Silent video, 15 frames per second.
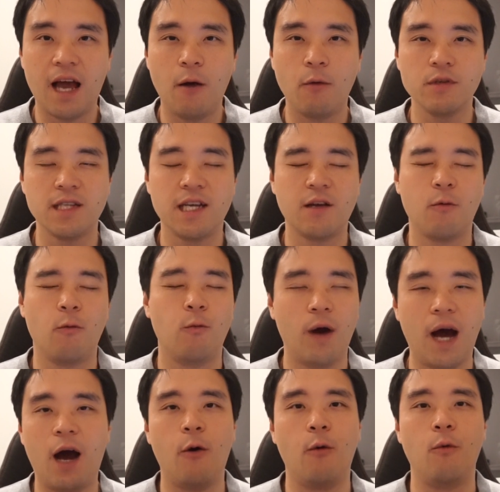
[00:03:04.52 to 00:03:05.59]
I was like,
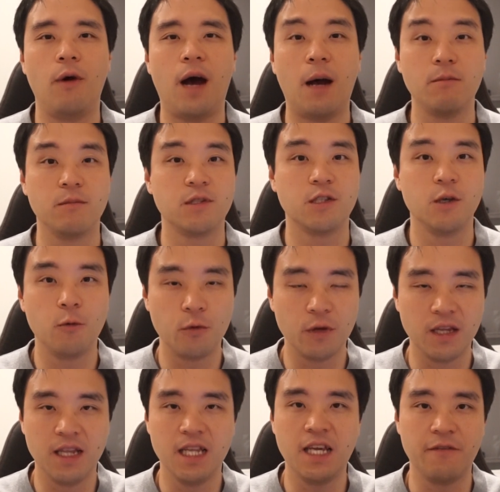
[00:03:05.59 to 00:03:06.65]
wow, I'm so
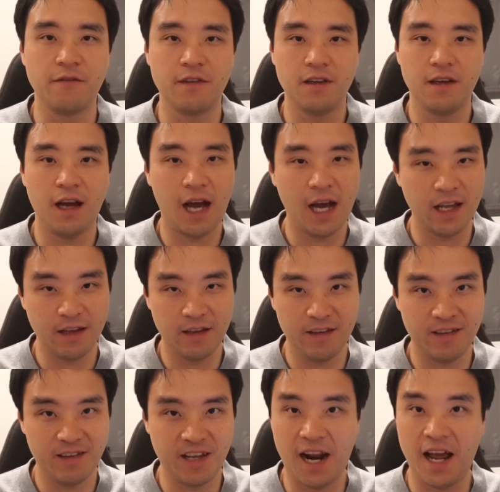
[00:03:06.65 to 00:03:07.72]
relieved
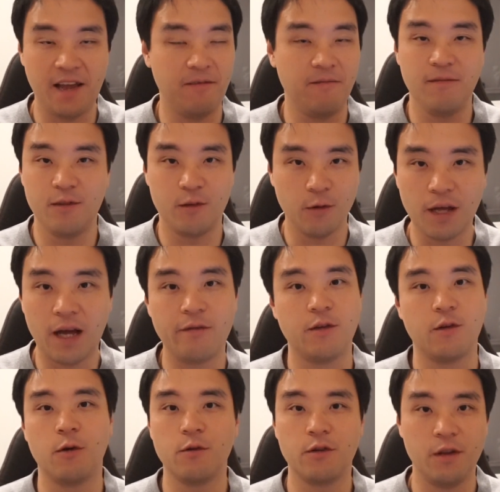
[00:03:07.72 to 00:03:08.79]
that I don't have to
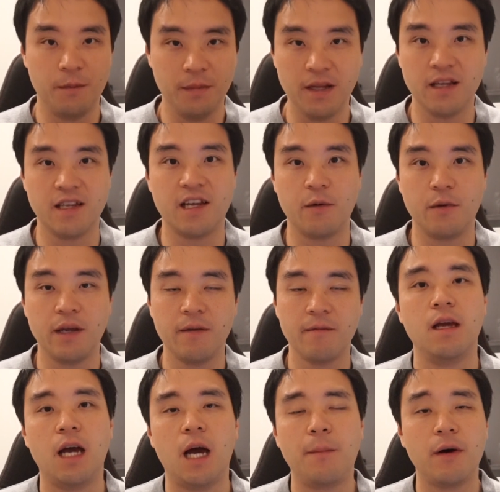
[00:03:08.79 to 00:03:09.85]
go to the military.
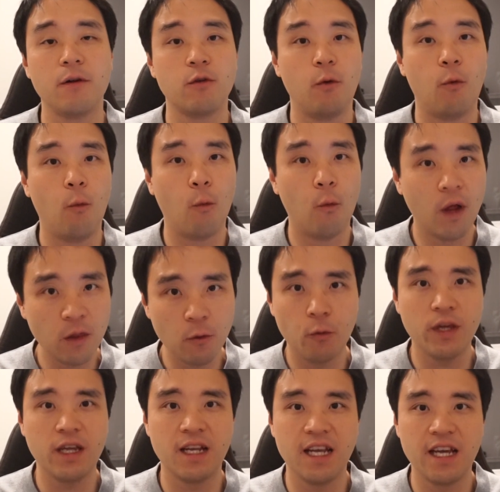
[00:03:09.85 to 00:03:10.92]
About 1
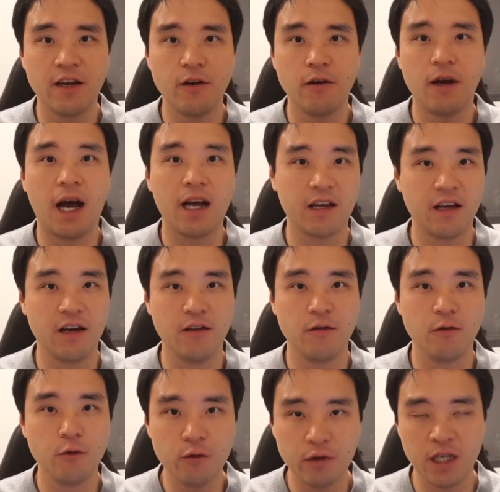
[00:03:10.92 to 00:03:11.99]
week later, I got a
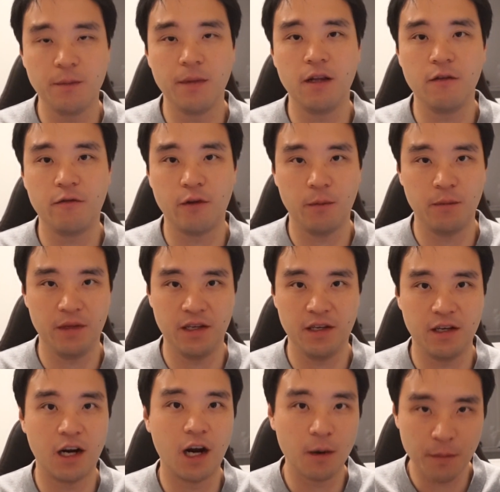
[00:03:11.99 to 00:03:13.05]
new email from the
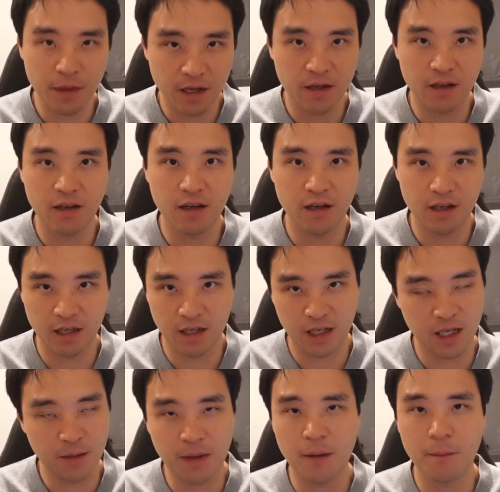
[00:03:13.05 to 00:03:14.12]
army
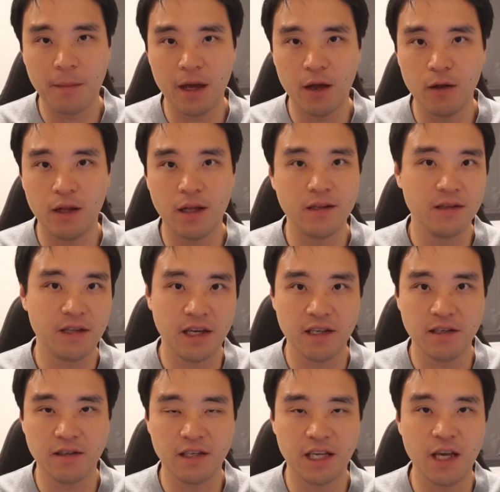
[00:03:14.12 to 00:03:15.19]
in my mail, and
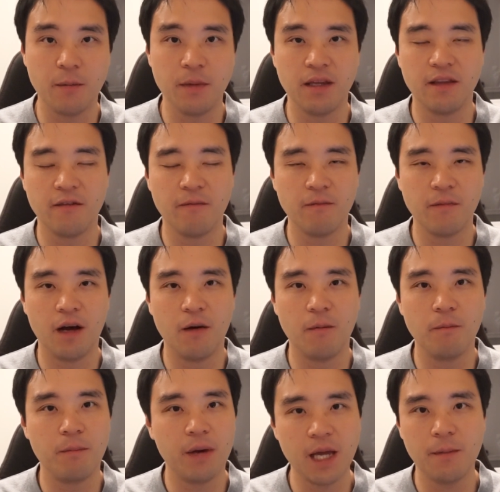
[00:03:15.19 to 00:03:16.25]
they gave me
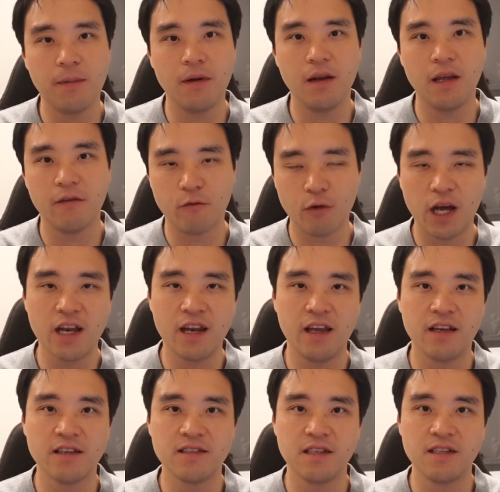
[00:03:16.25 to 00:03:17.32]
on paper, in writing,
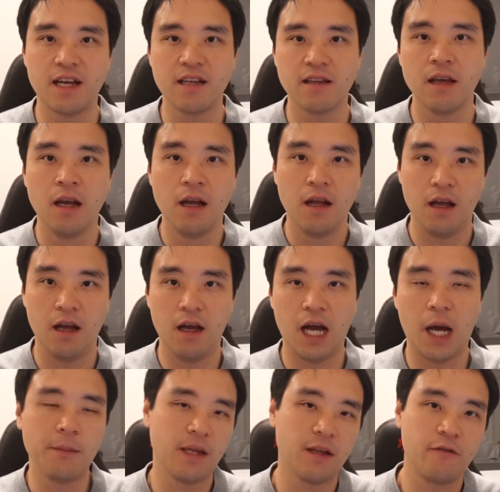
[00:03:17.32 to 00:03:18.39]
and said that
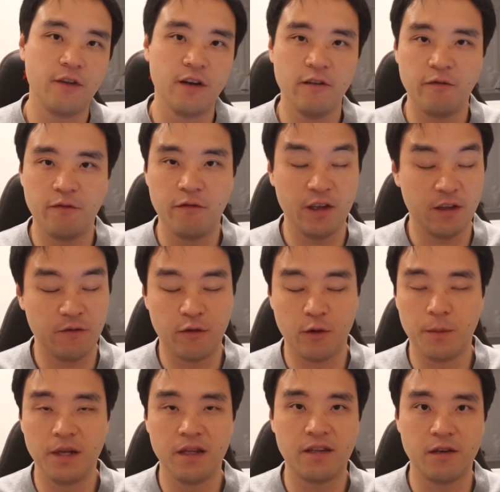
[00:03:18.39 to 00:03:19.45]
I'm not really fit for
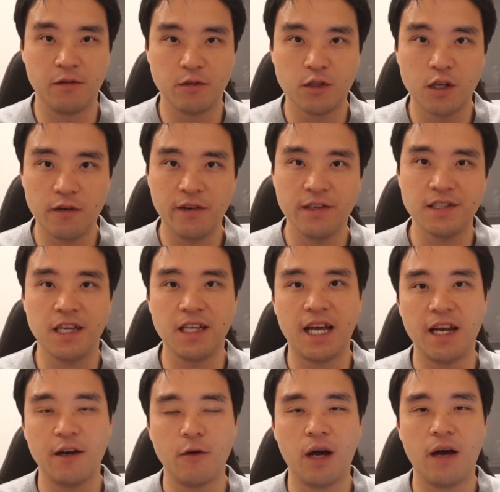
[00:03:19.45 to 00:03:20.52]
military service and
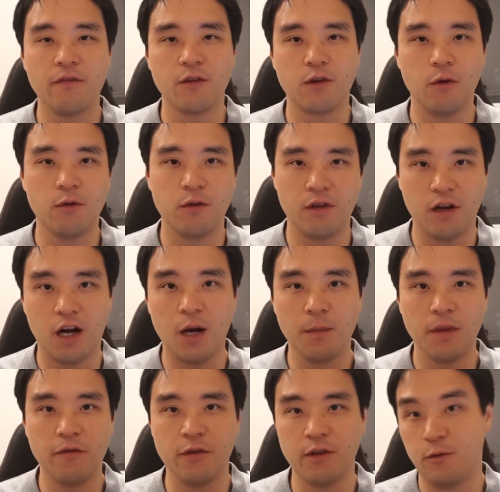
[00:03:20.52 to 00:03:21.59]
I don't have to go to the
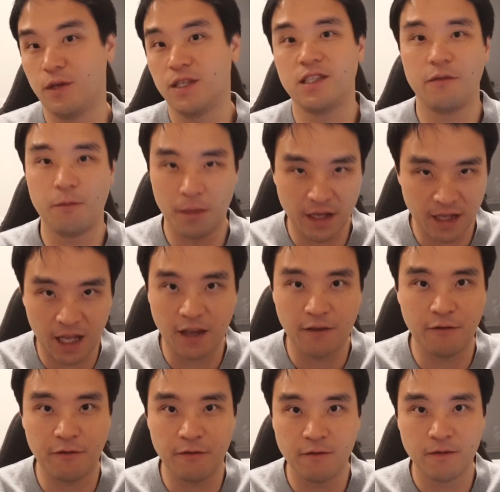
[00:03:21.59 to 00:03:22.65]
army for the rest of my
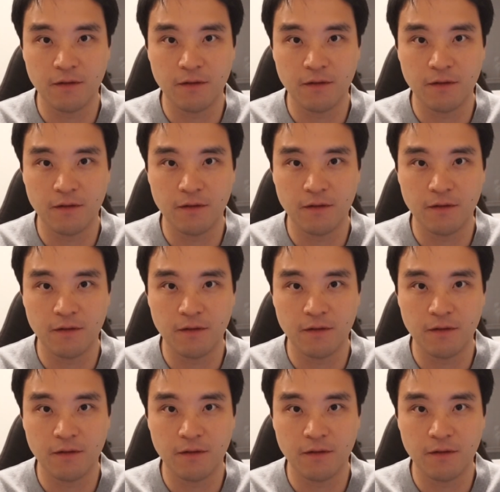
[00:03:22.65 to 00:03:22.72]
life.